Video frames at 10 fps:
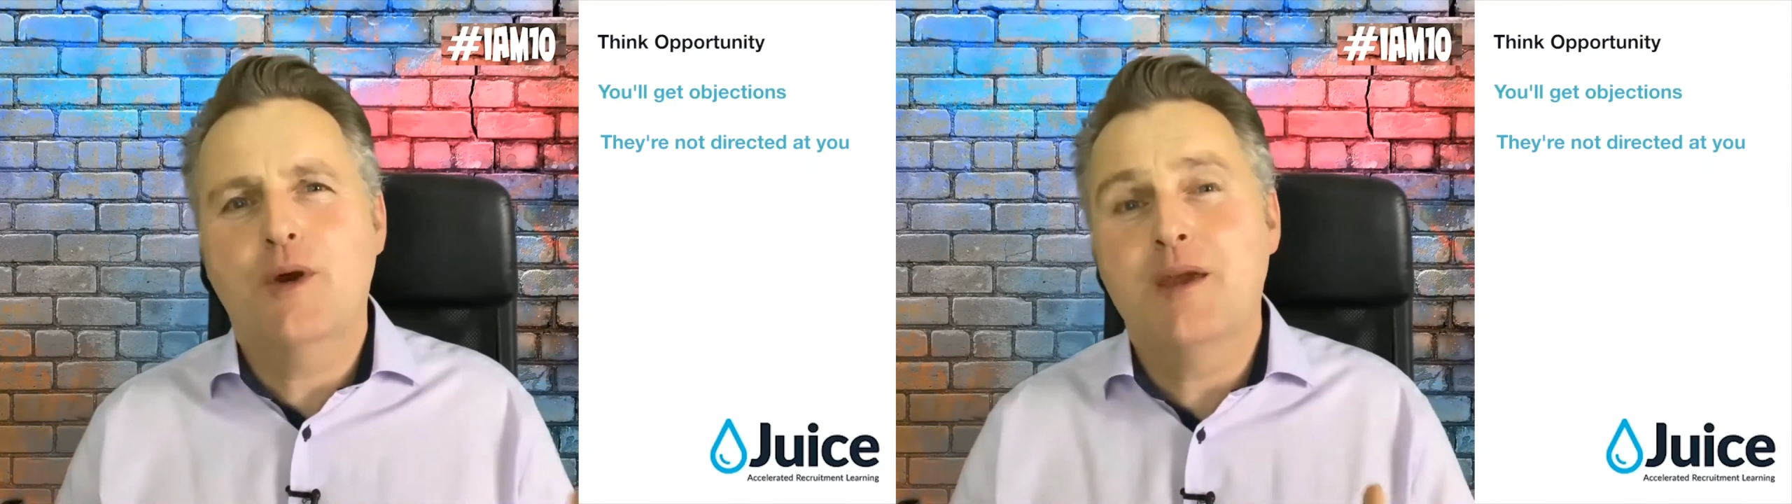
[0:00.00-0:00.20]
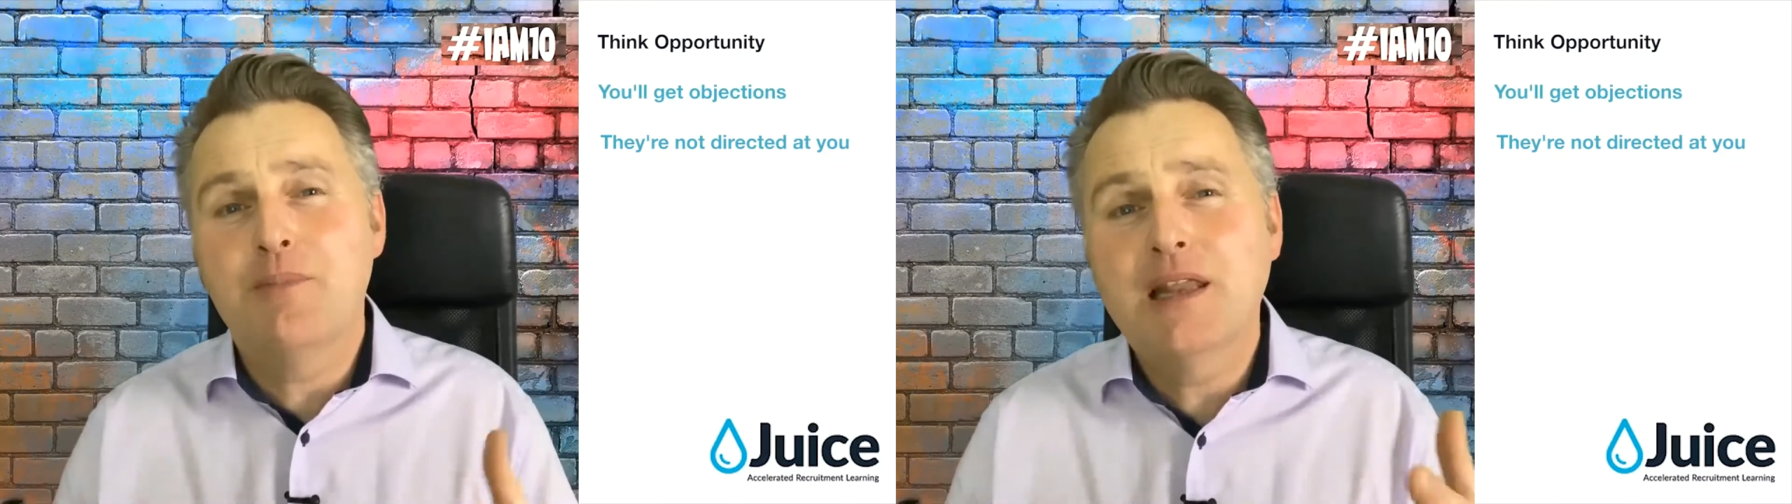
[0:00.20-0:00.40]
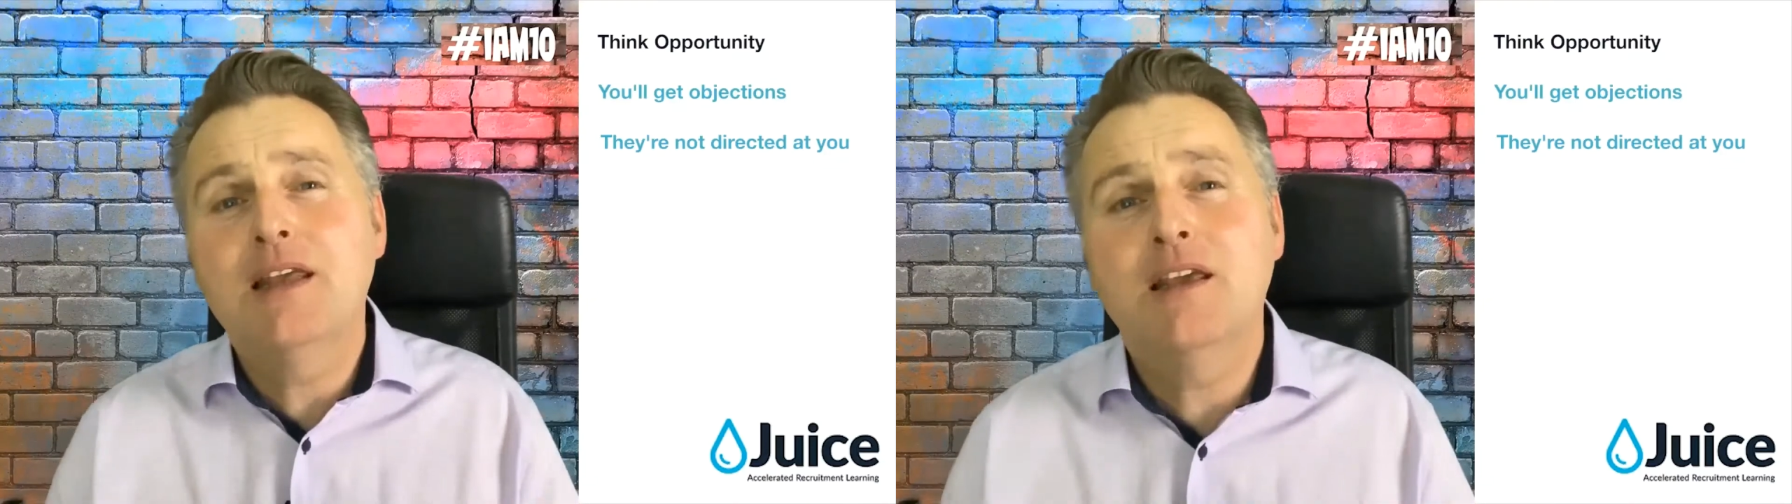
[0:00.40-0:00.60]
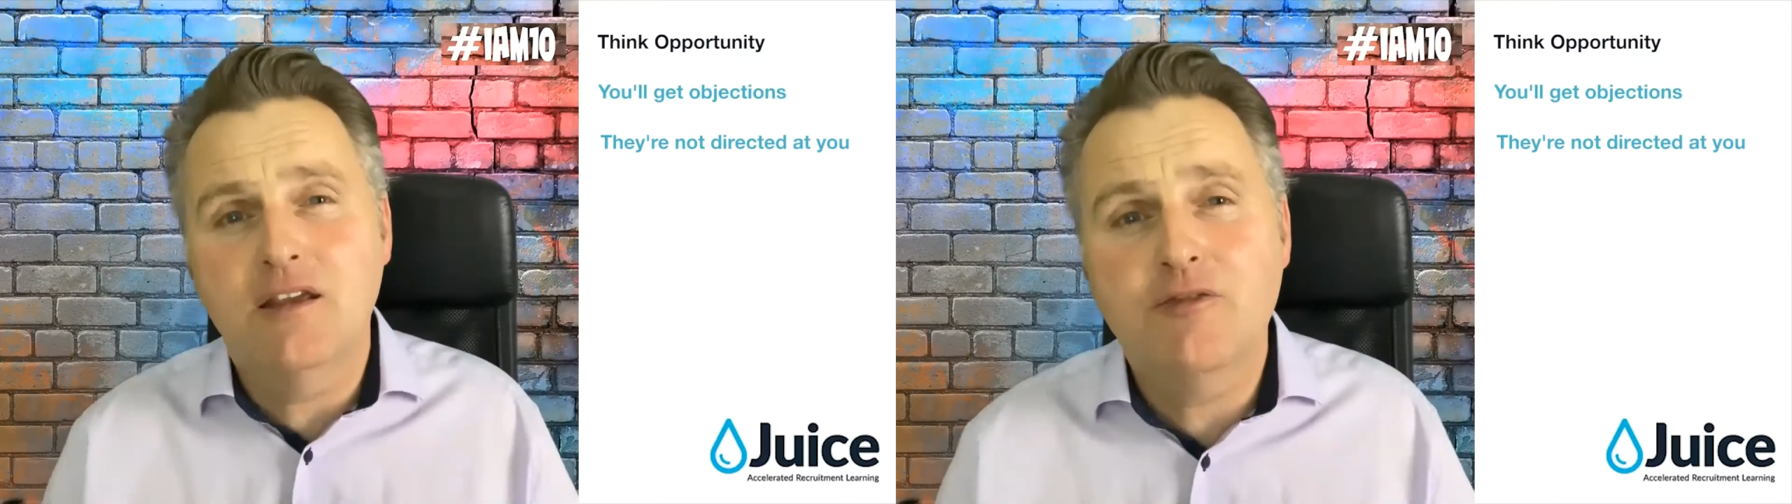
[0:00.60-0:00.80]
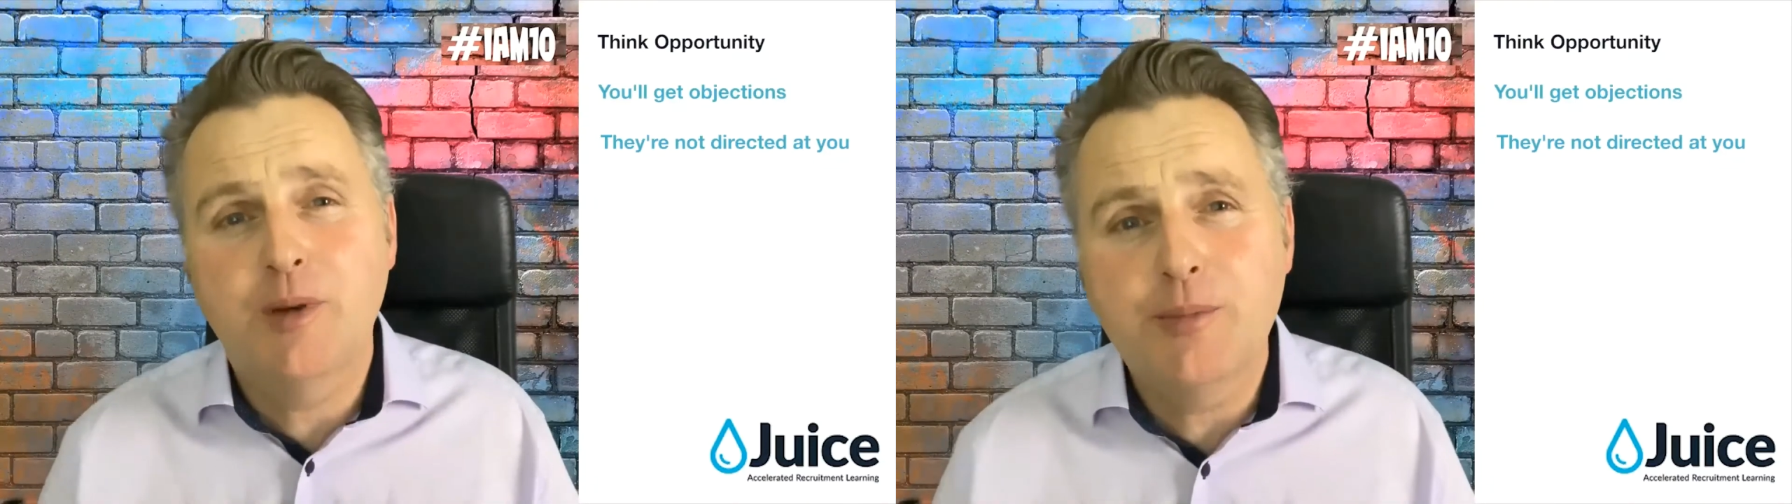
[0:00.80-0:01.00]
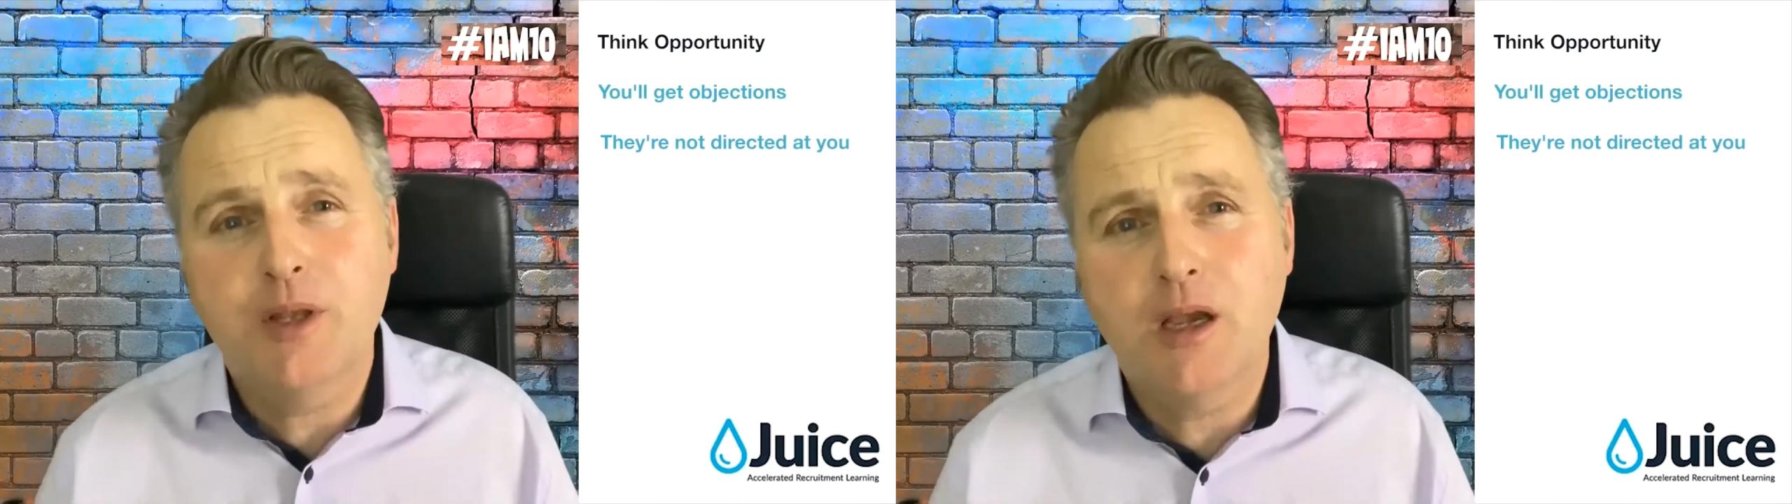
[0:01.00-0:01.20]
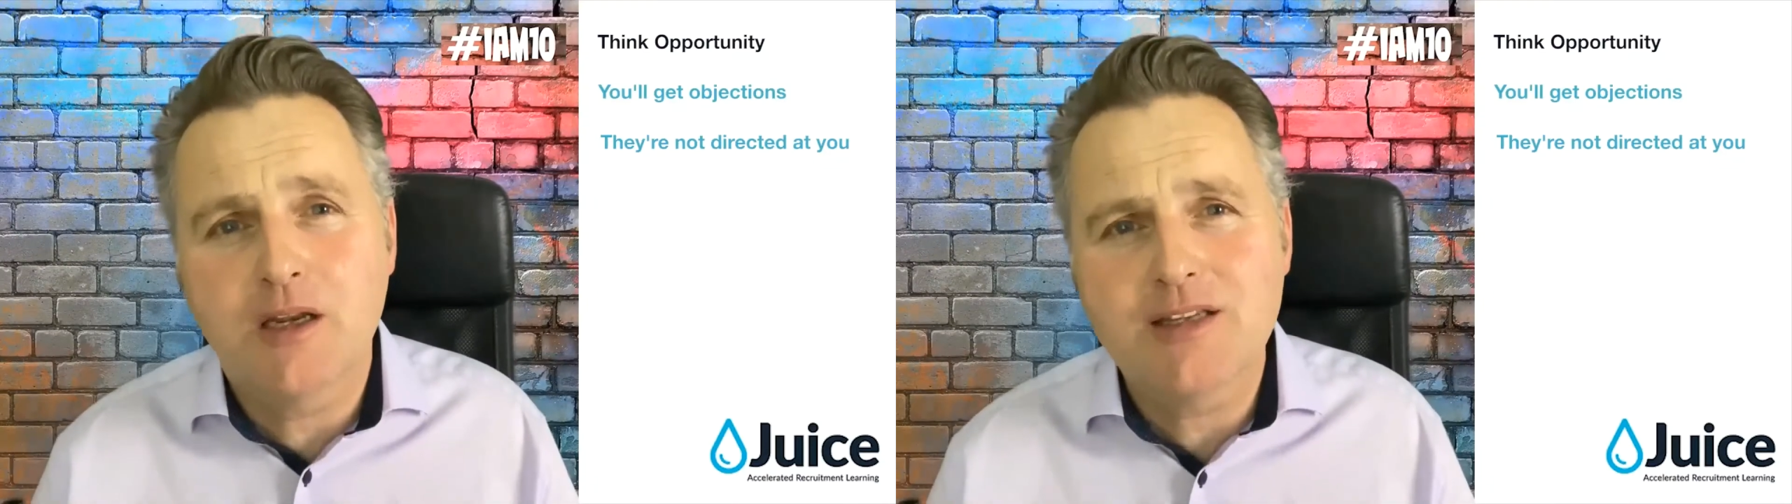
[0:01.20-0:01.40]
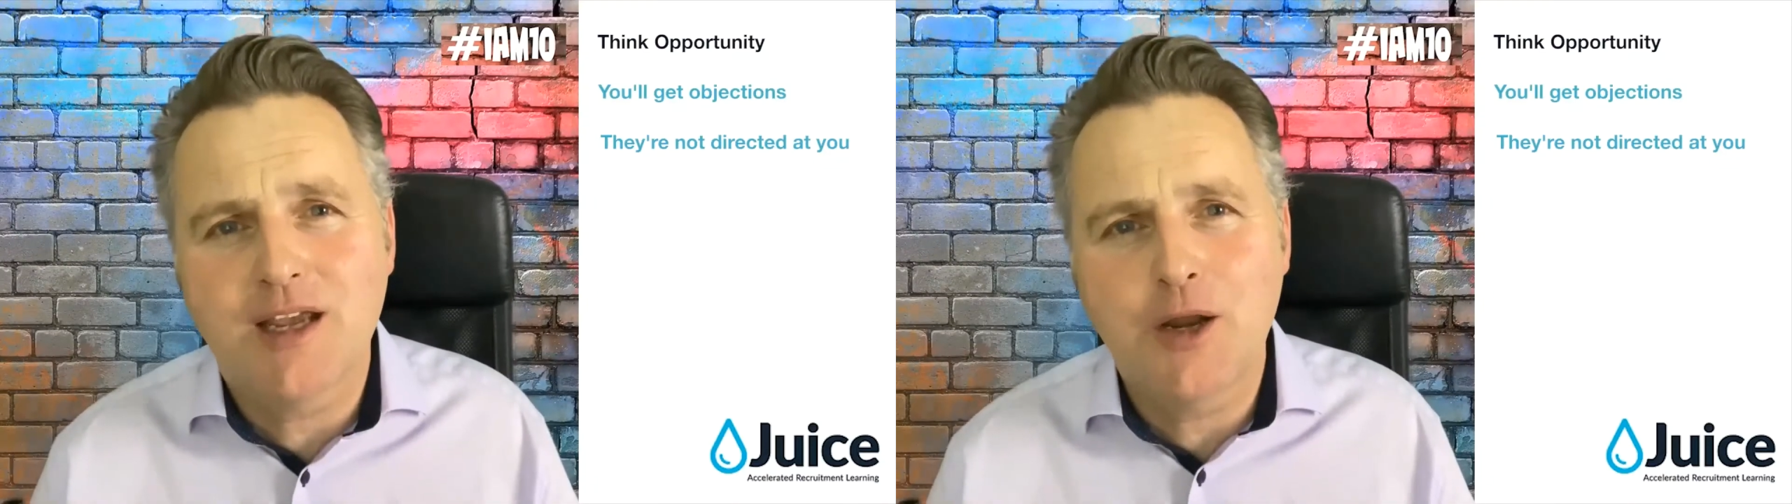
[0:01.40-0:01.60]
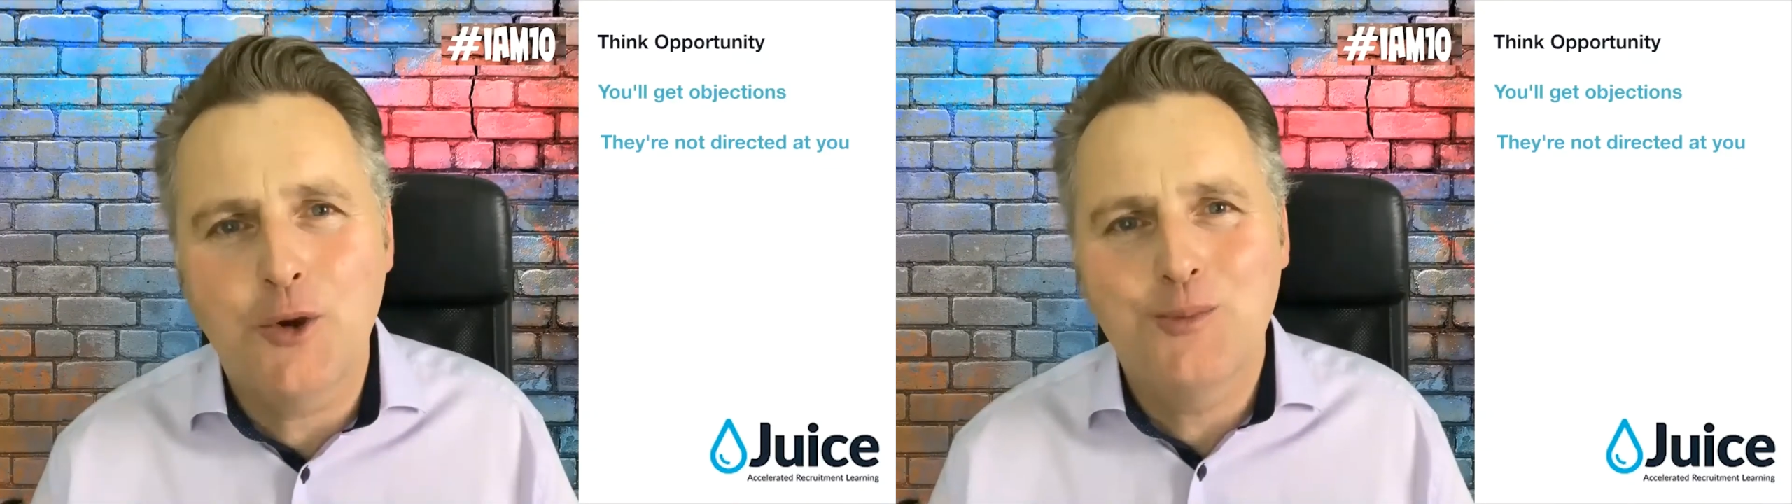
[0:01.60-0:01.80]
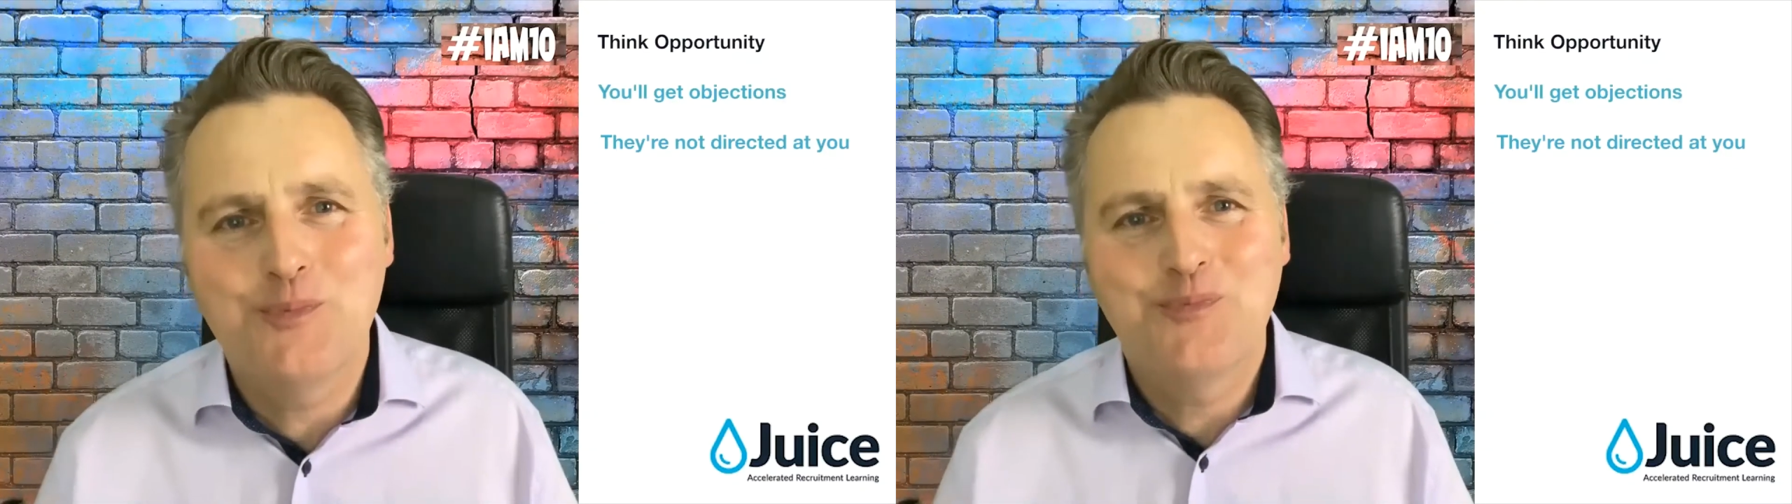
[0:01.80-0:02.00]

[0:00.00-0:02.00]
they believe people are going to say no.